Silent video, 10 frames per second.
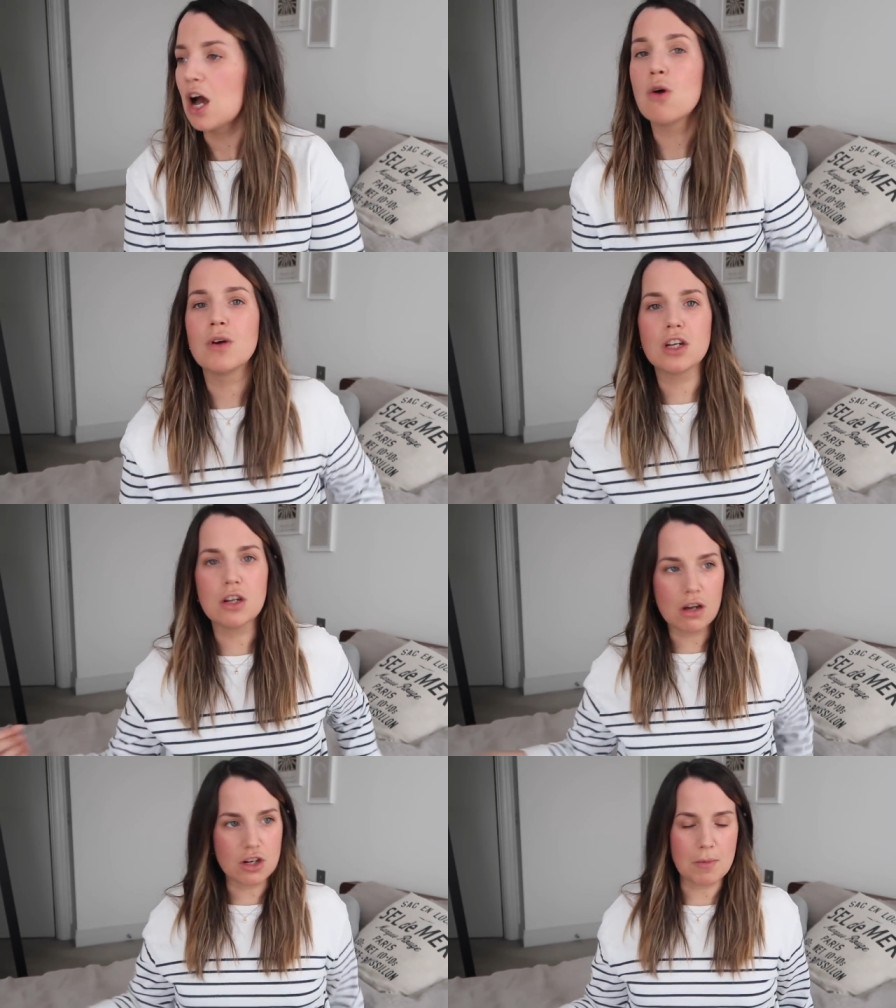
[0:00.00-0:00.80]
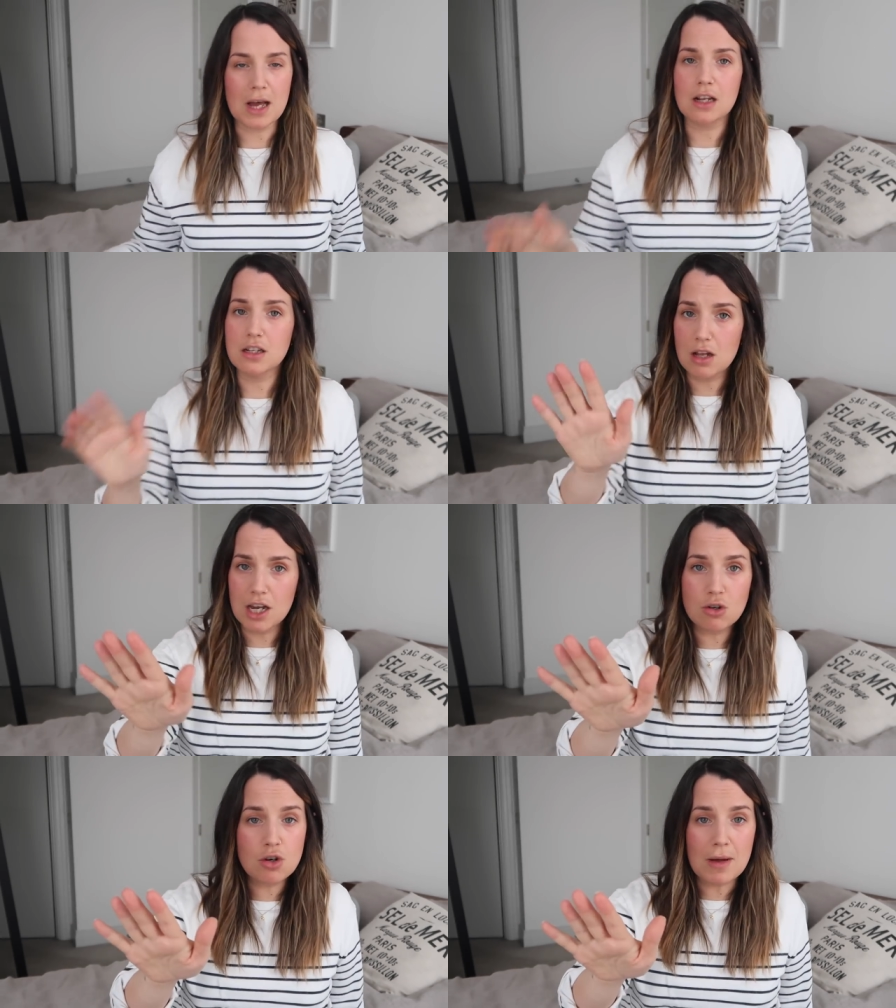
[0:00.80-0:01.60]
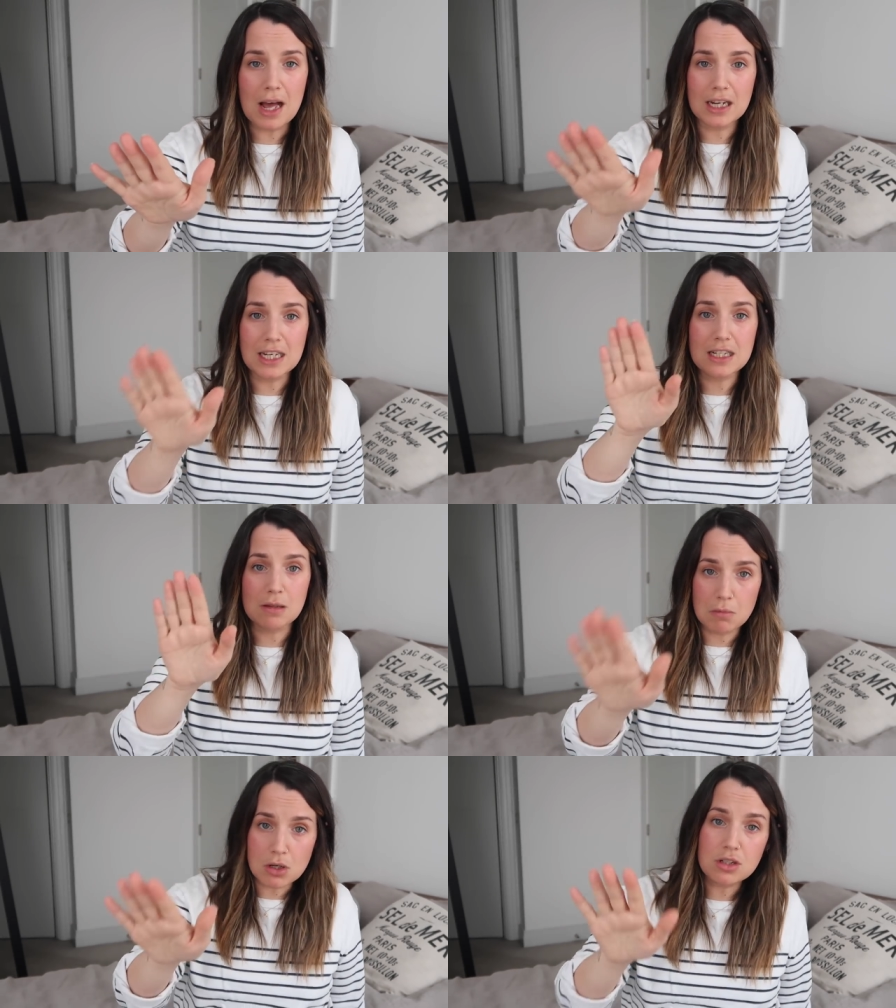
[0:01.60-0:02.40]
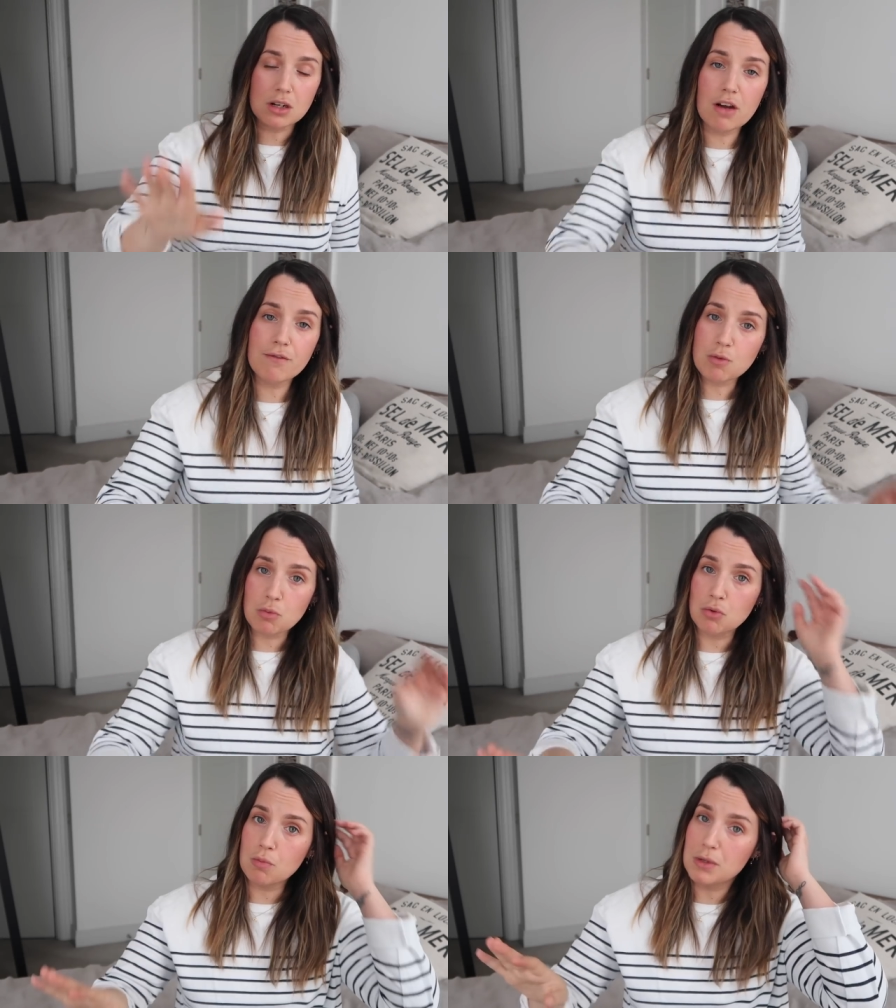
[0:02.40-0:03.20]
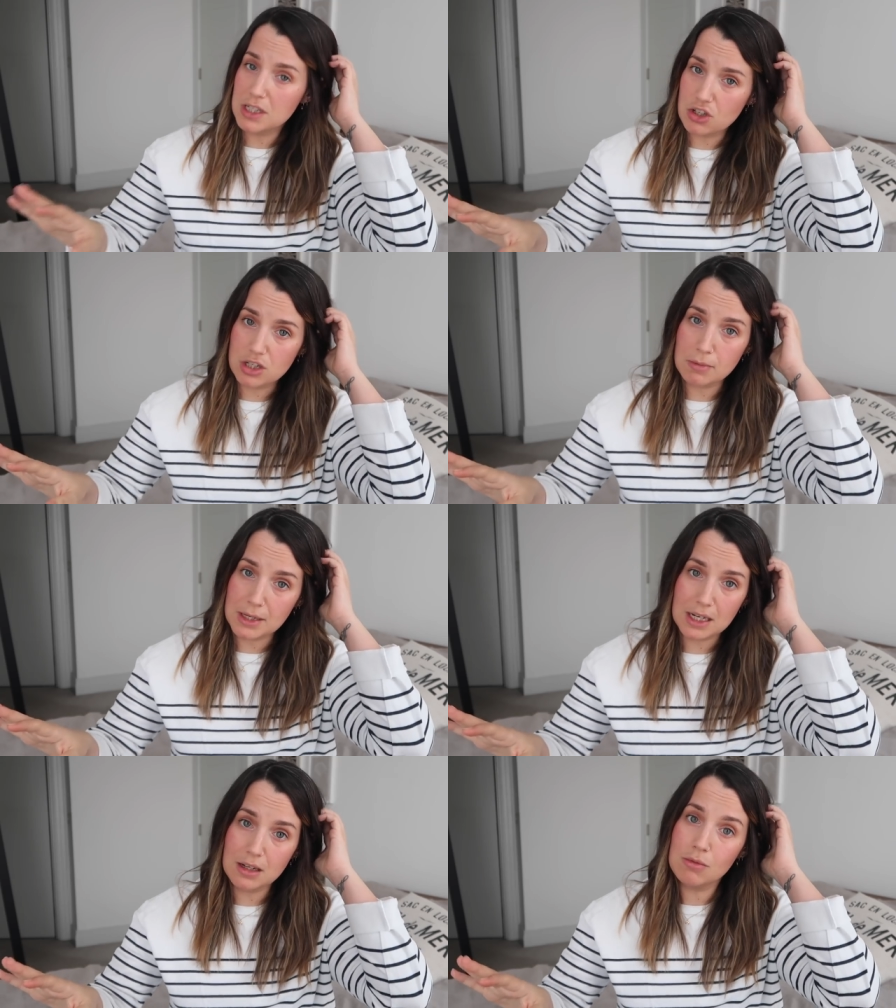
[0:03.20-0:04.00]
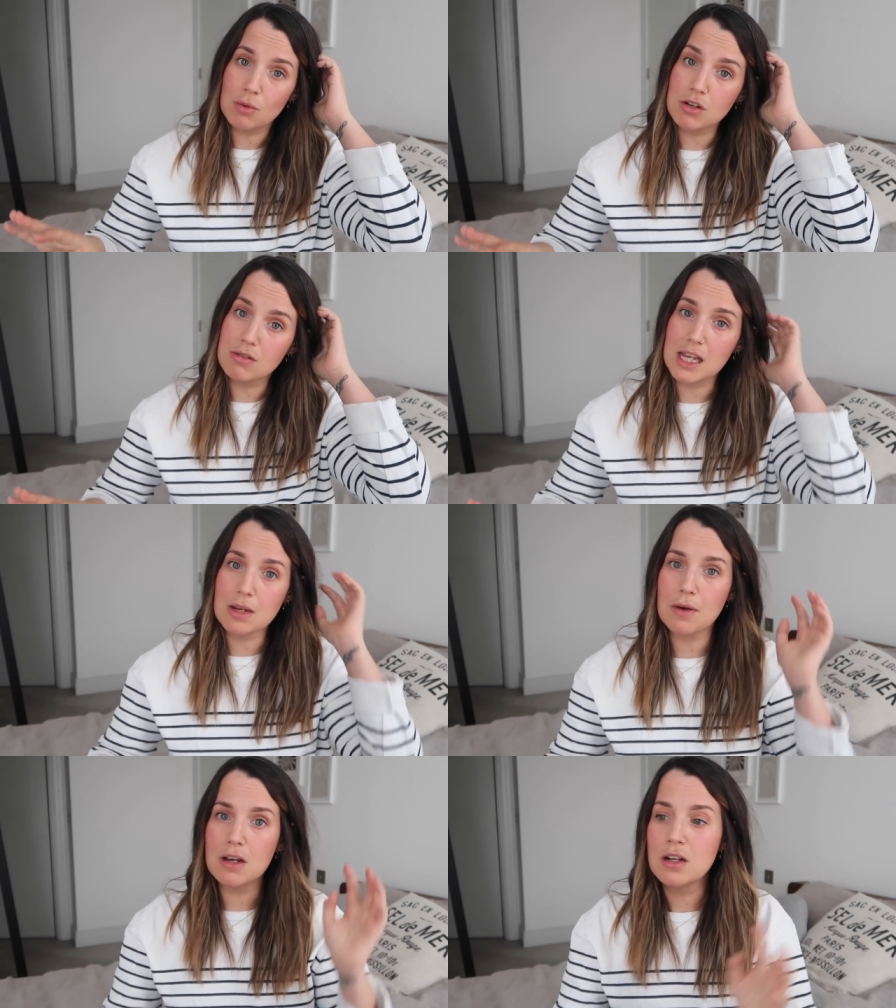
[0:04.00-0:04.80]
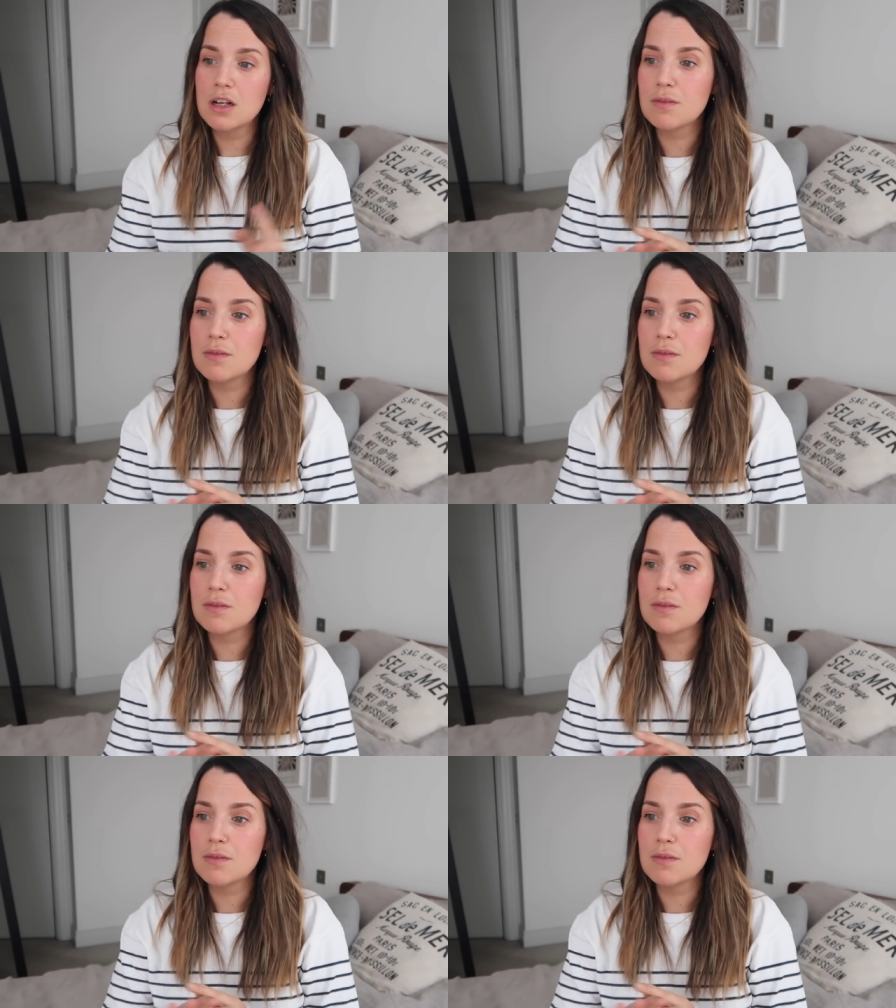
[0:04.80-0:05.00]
Oh, and can you lie on your back? Because lying on your back is the most uncomfortable position to be in when you're in labor.